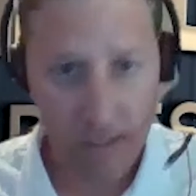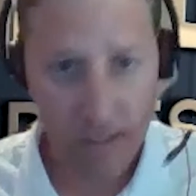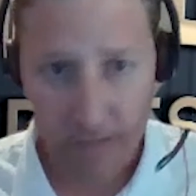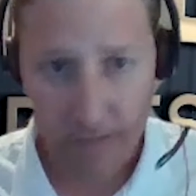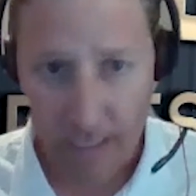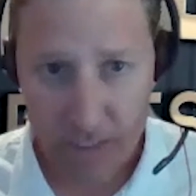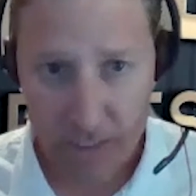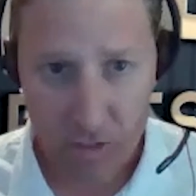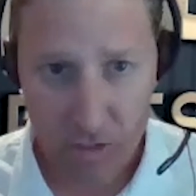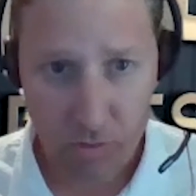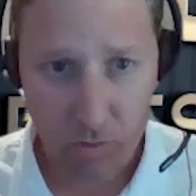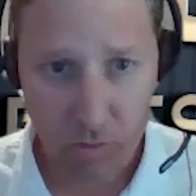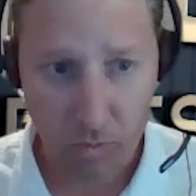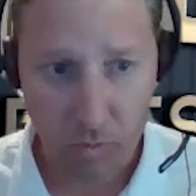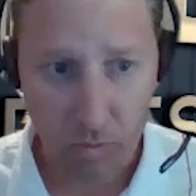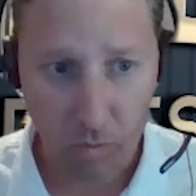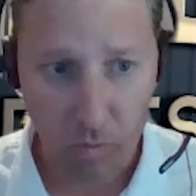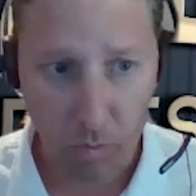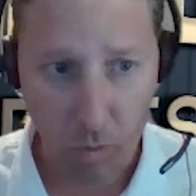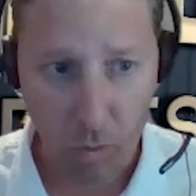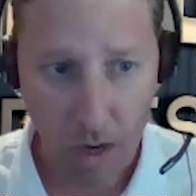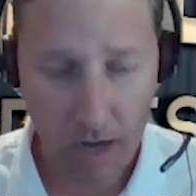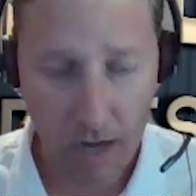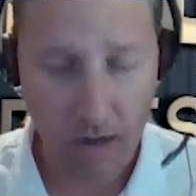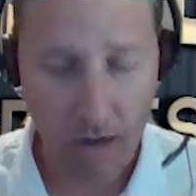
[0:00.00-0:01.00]
That's
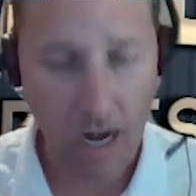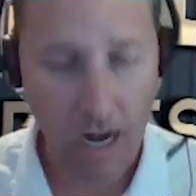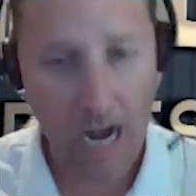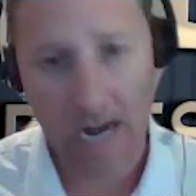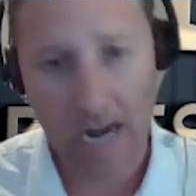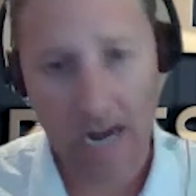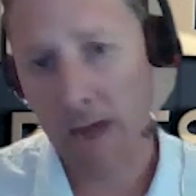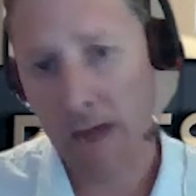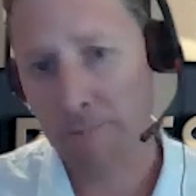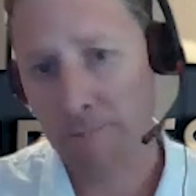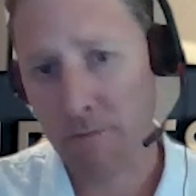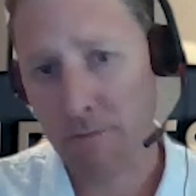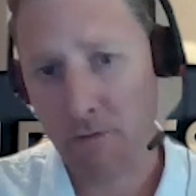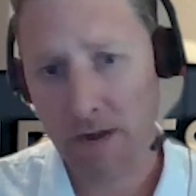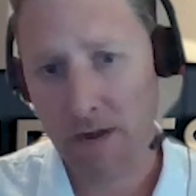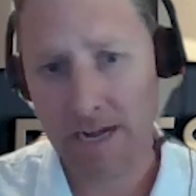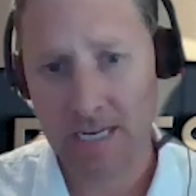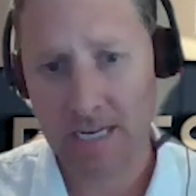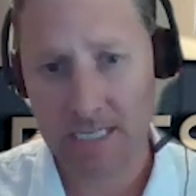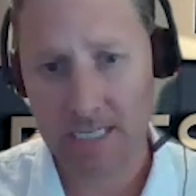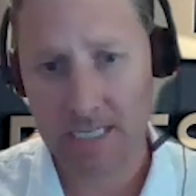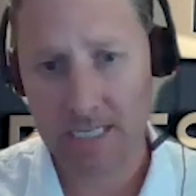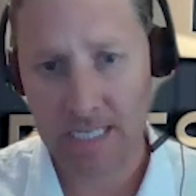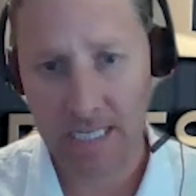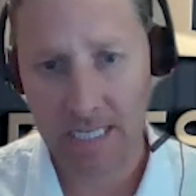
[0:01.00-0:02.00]
where I operate,
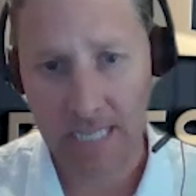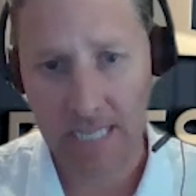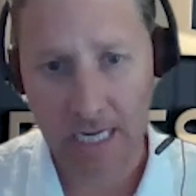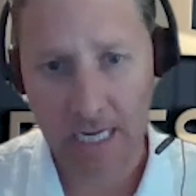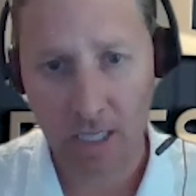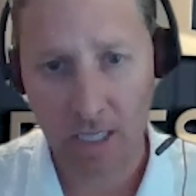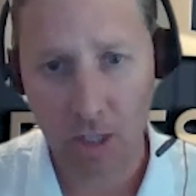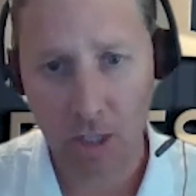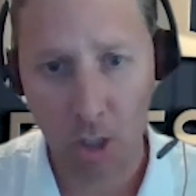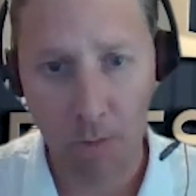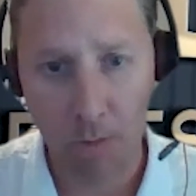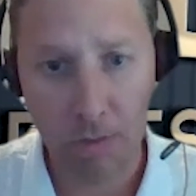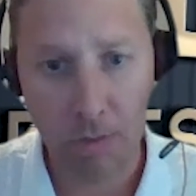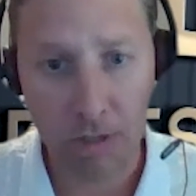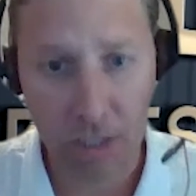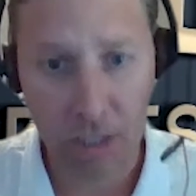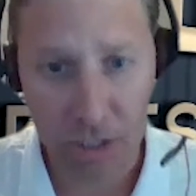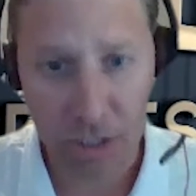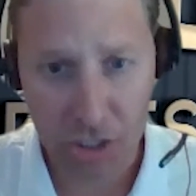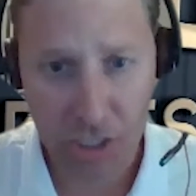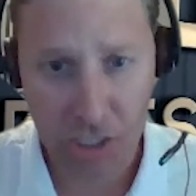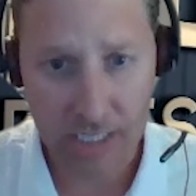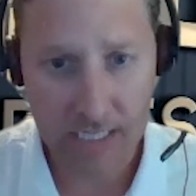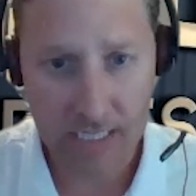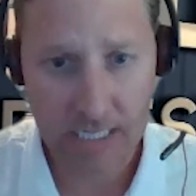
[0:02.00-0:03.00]
is in that global
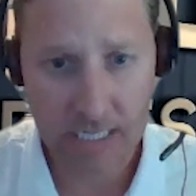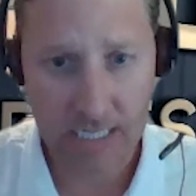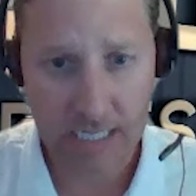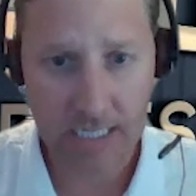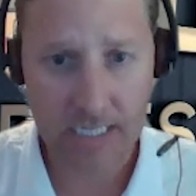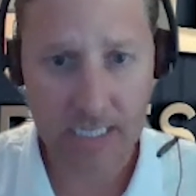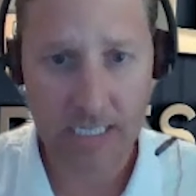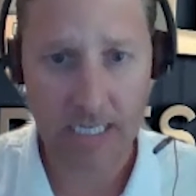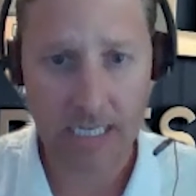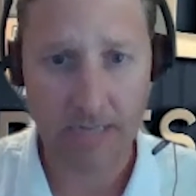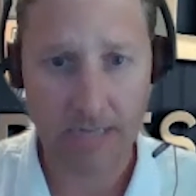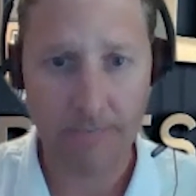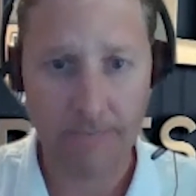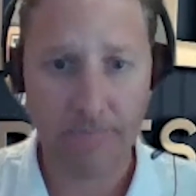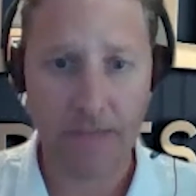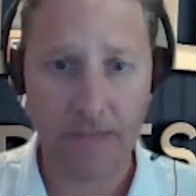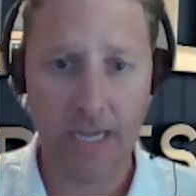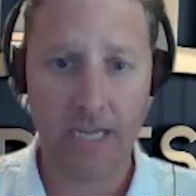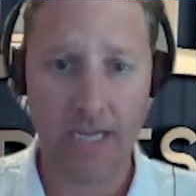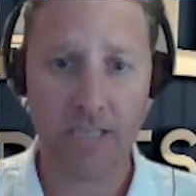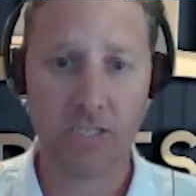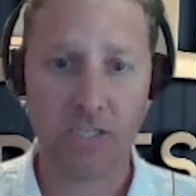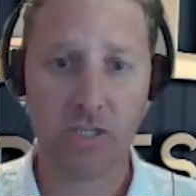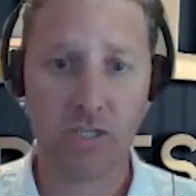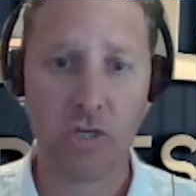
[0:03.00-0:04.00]
logistics.
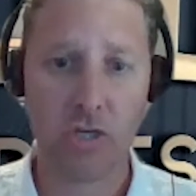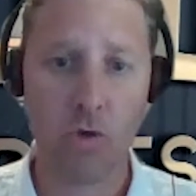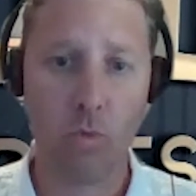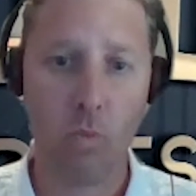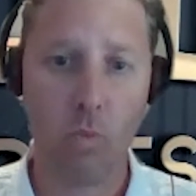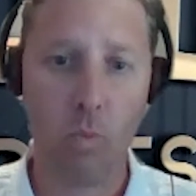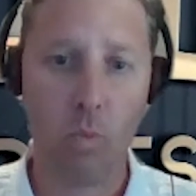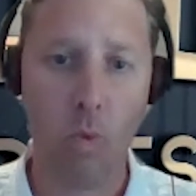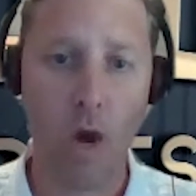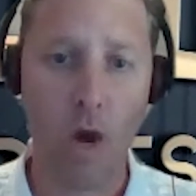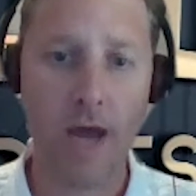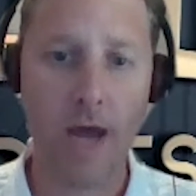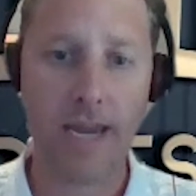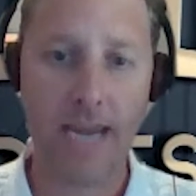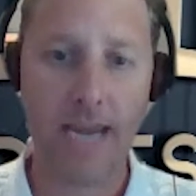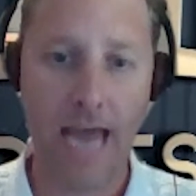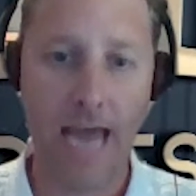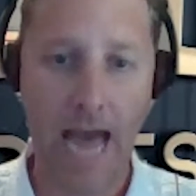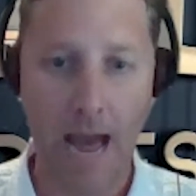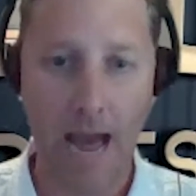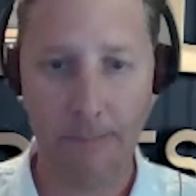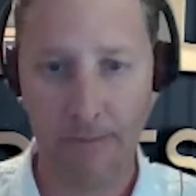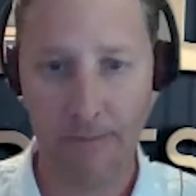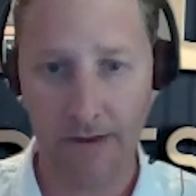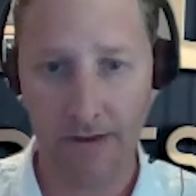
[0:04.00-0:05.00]
And so what
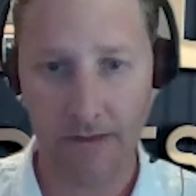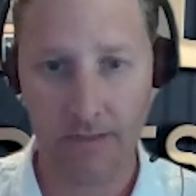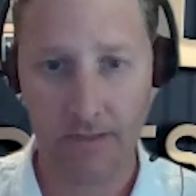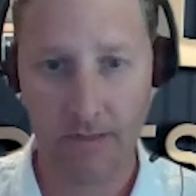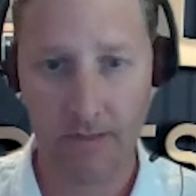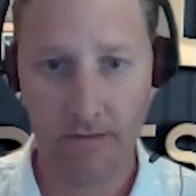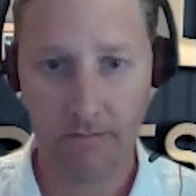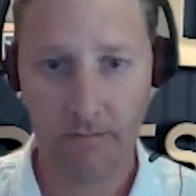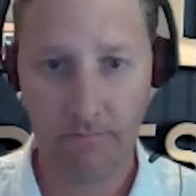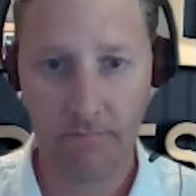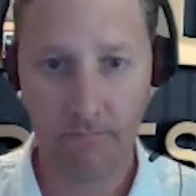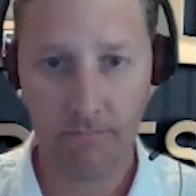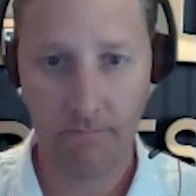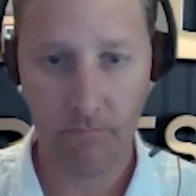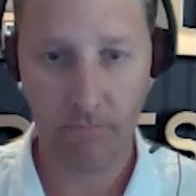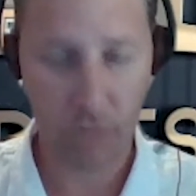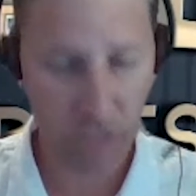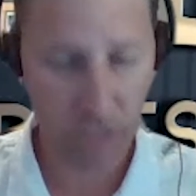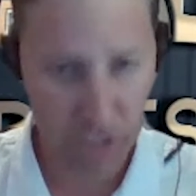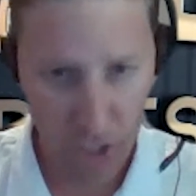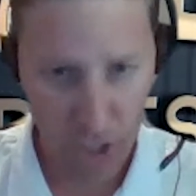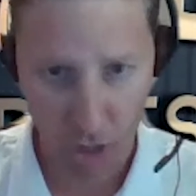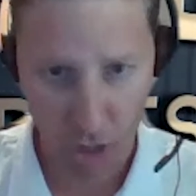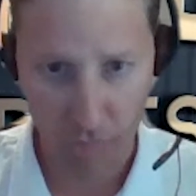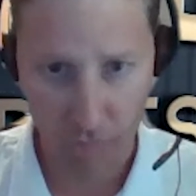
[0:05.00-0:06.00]
happened was
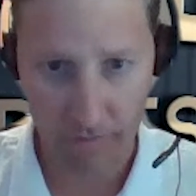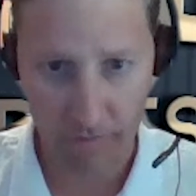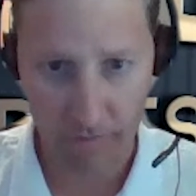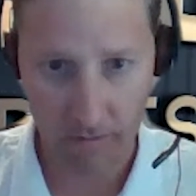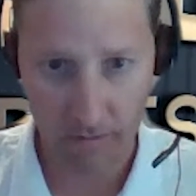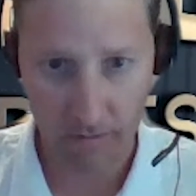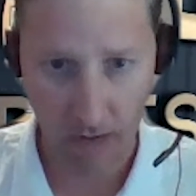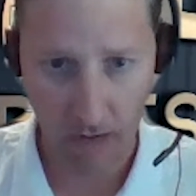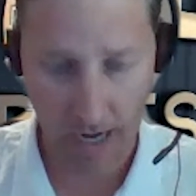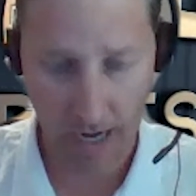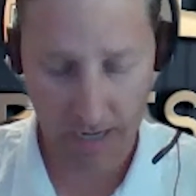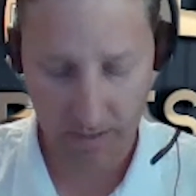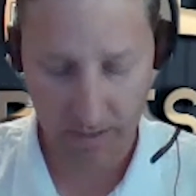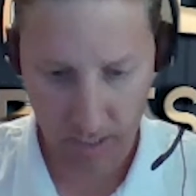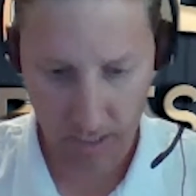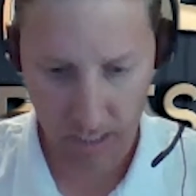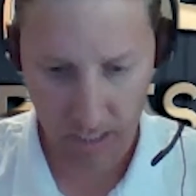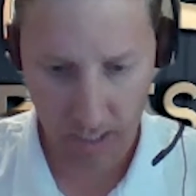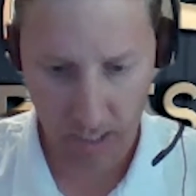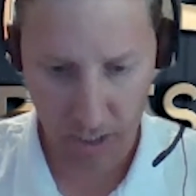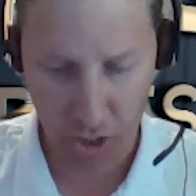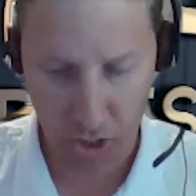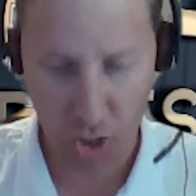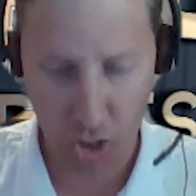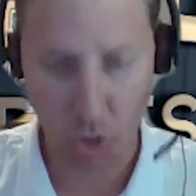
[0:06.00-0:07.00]
COVID, right?
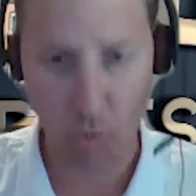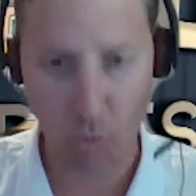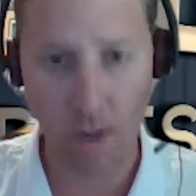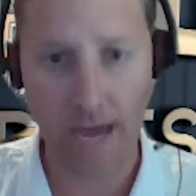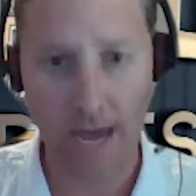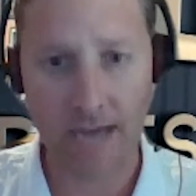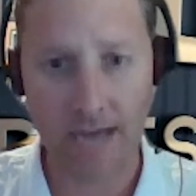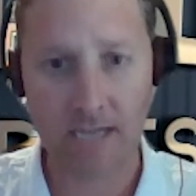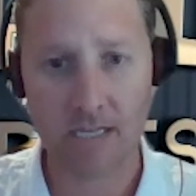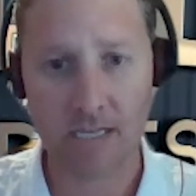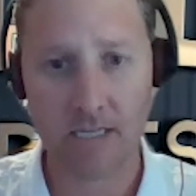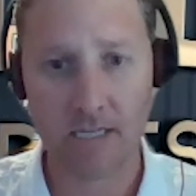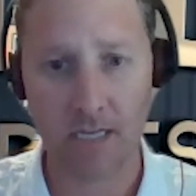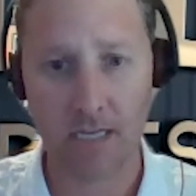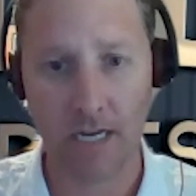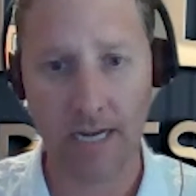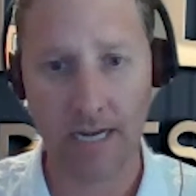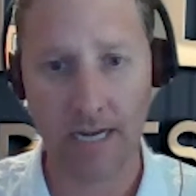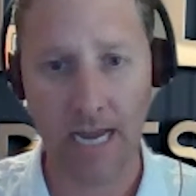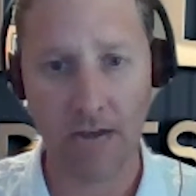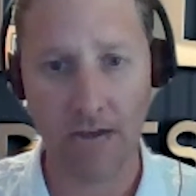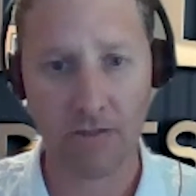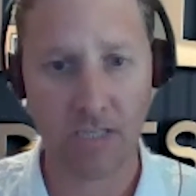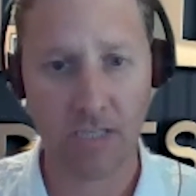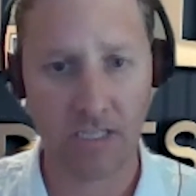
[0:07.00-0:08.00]
The U.S.
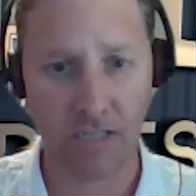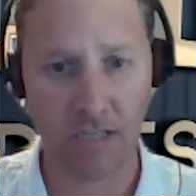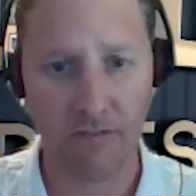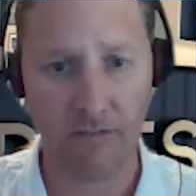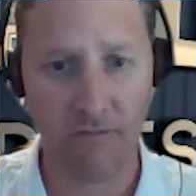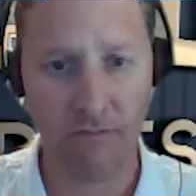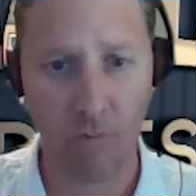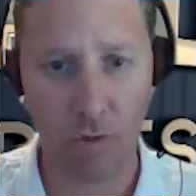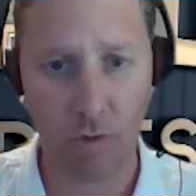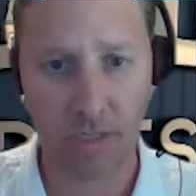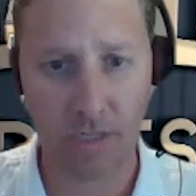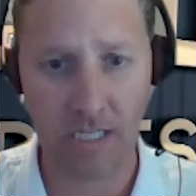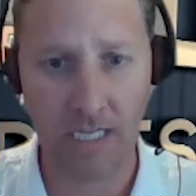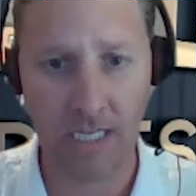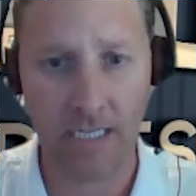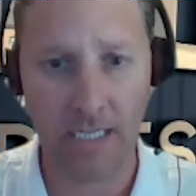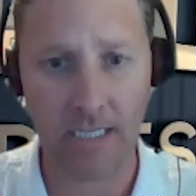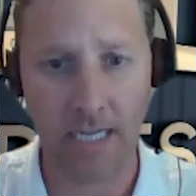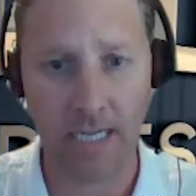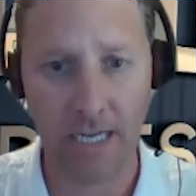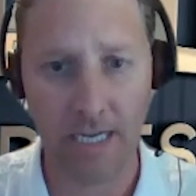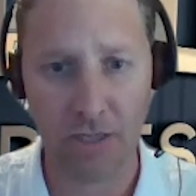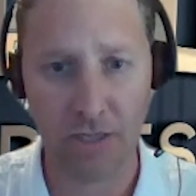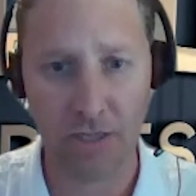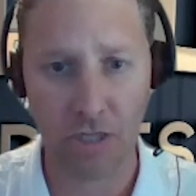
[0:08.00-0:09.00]
announces a
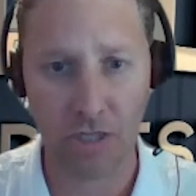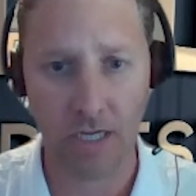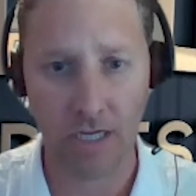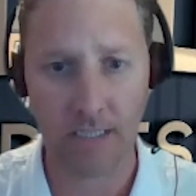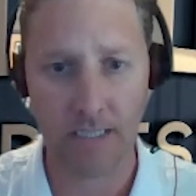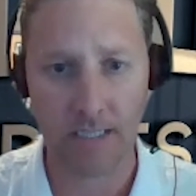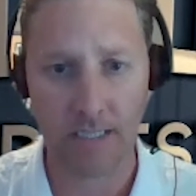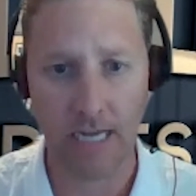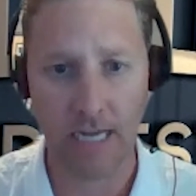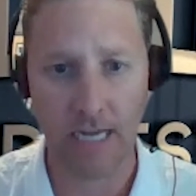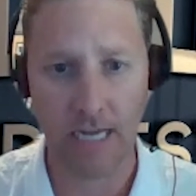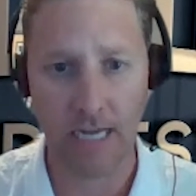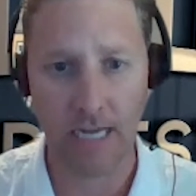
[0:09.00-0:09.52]
14-day shutdown.